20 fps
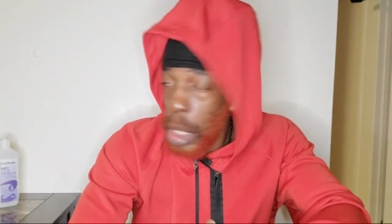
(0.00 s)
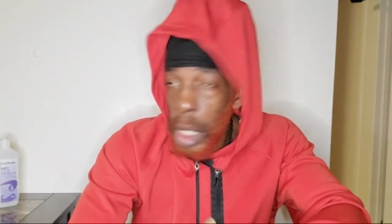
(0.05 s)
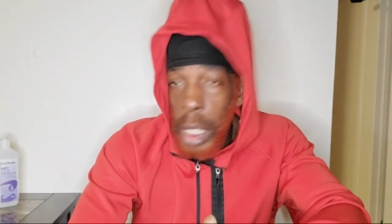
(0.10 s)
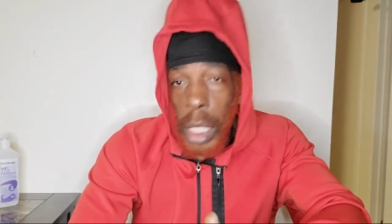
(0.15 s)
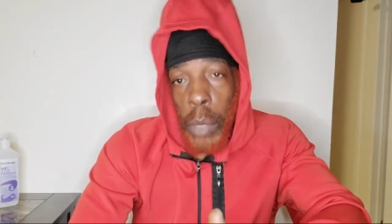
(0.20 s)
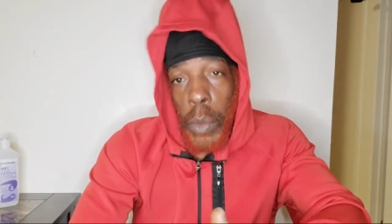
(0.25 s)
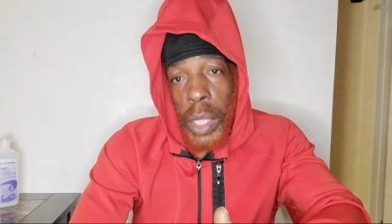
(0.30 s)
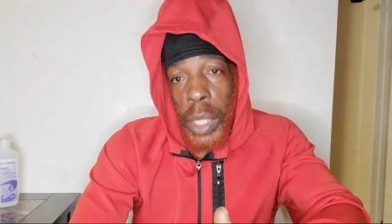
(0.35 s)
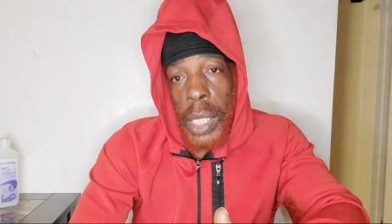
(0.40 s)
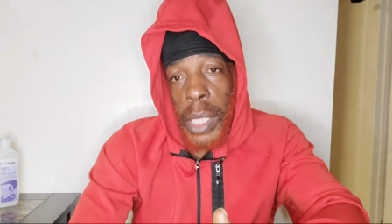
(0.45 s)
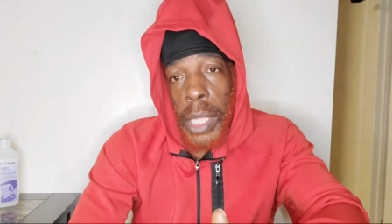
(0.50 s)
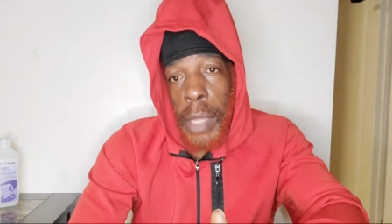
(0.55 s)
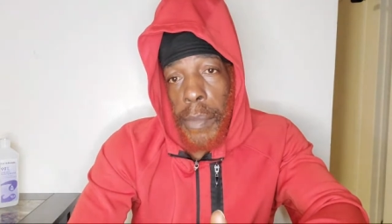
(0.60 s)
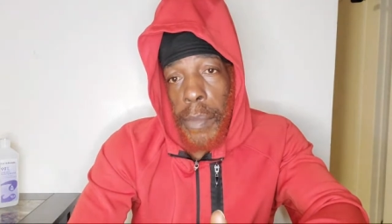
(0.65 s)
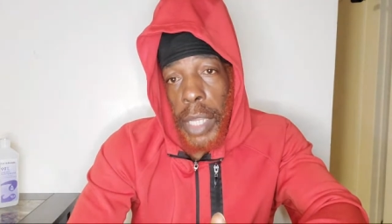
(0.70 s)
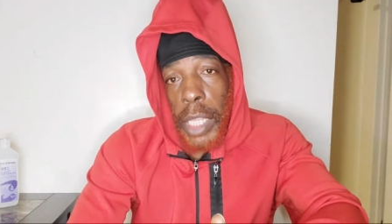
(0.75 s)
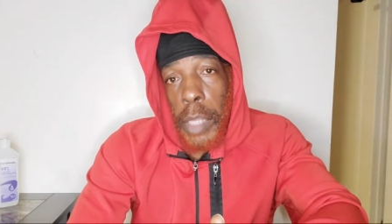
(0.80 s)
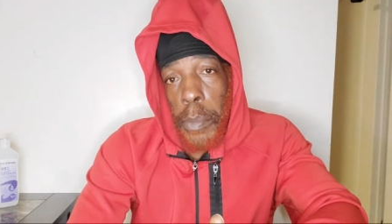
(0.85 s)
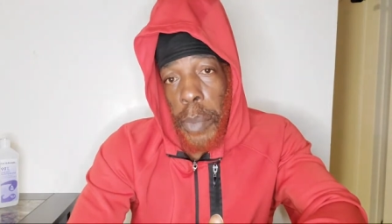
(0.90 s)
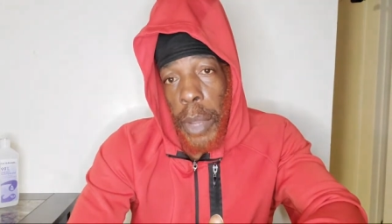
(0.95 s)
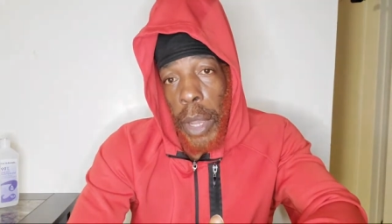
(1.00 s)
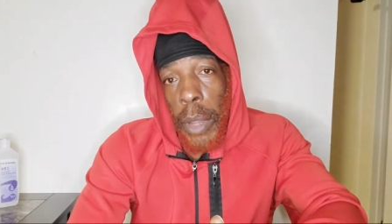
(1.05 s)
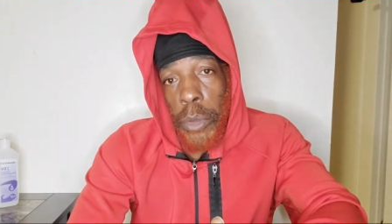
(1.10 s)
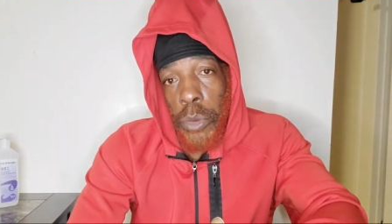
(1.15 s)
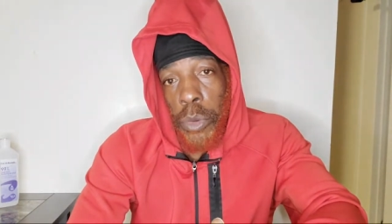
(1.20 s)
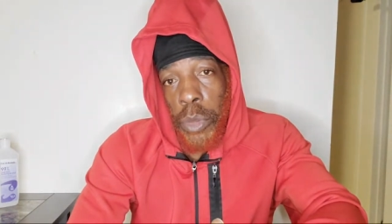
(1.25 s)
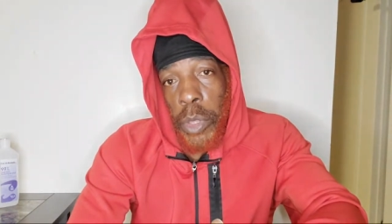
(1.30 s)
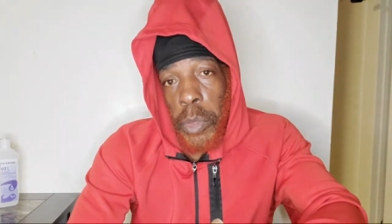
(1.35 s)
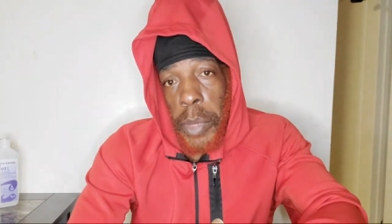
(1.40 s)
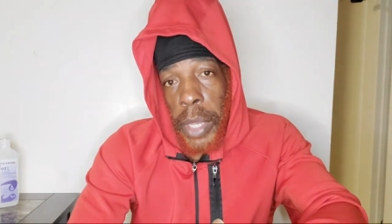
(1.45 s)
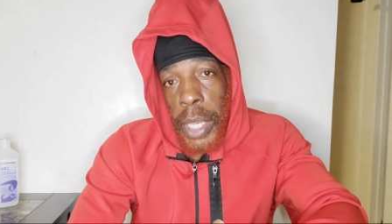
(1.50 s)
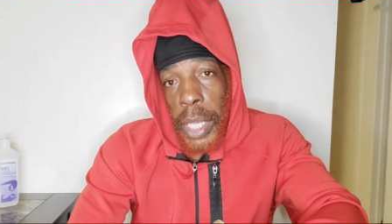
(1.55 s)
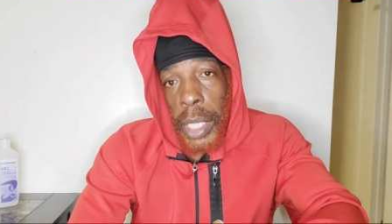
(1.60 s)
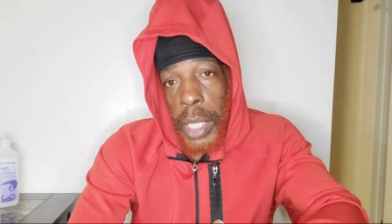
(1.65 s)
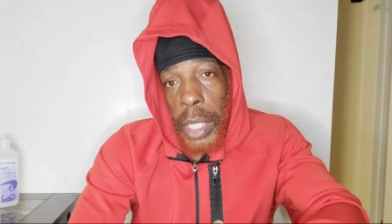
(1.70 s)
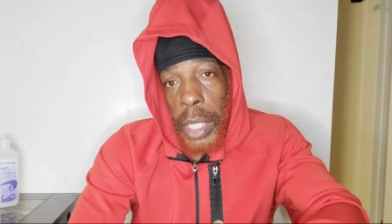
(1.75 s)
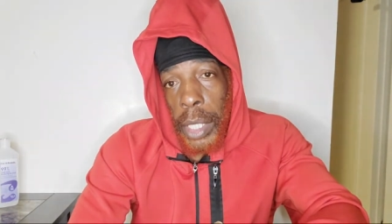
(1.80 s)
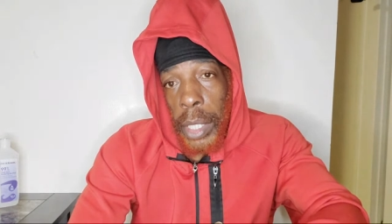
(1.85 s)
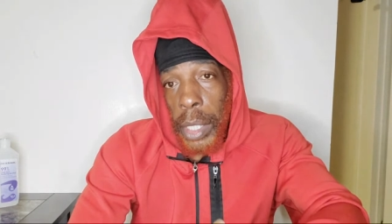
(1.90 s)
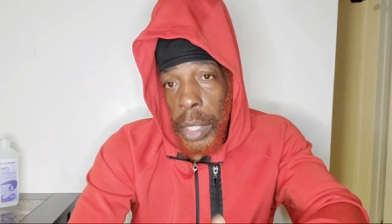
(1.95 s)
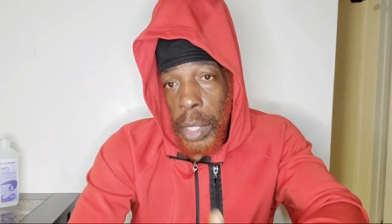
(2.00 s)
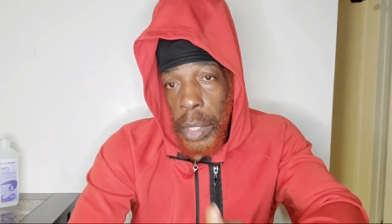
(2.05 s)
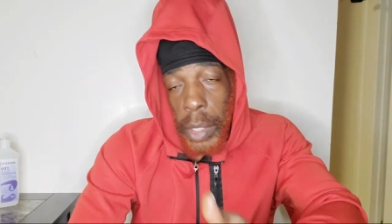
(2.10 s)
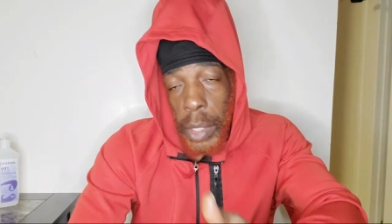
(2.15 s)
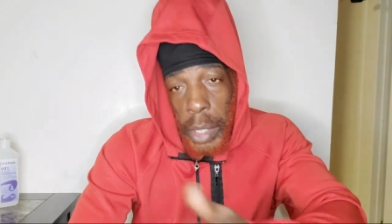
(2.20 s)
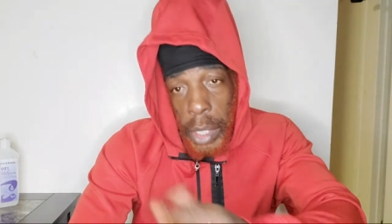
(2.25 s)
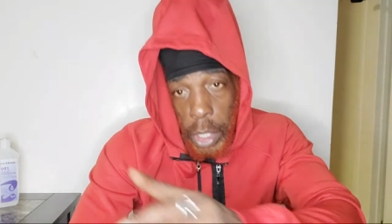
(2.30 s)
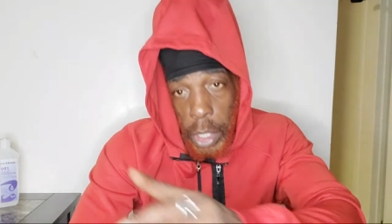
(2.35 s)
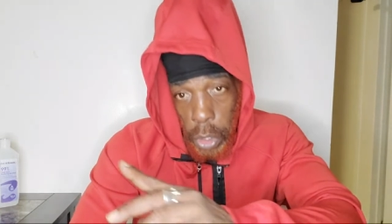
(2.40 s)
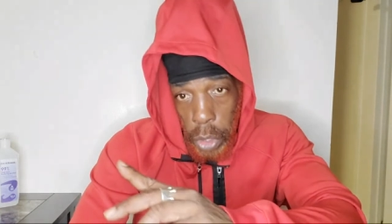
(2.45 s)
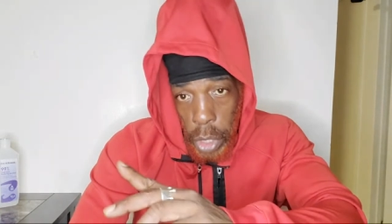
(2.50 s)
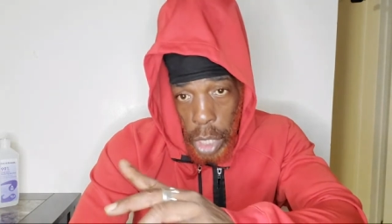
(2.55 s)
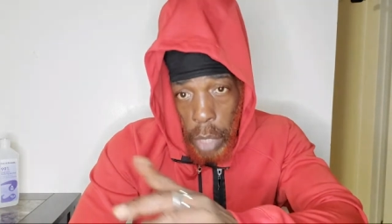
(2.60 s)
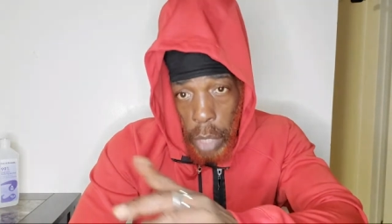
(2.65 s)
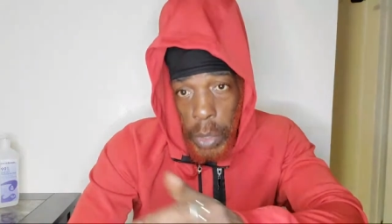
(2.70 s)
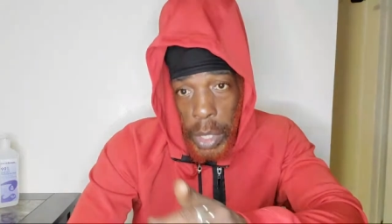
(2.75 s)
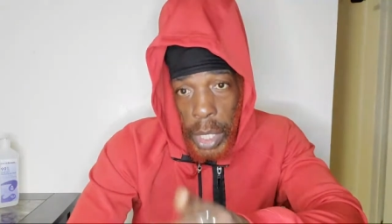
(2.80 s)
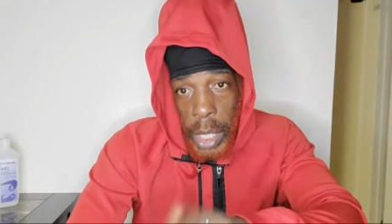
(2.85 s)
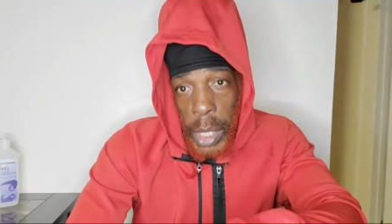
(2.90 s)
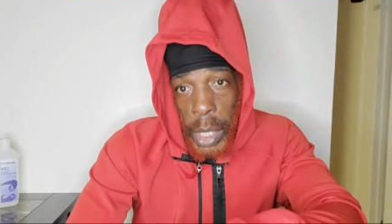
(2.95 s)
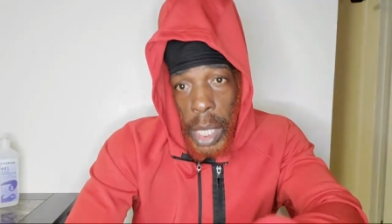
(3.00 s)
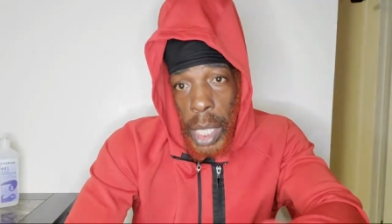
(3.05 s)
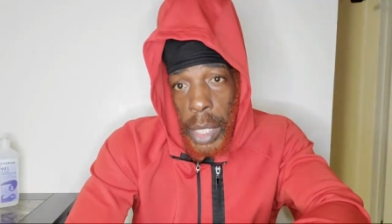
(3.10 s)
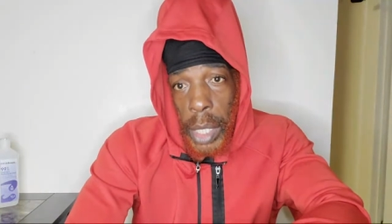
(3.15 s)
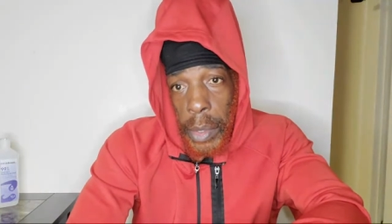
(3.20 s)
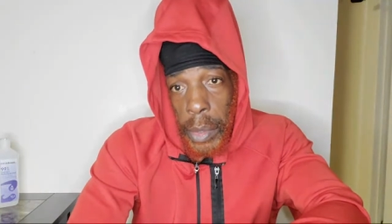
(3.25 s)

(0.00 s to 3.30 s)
What is it? Money, power, and respect. You hear what he said?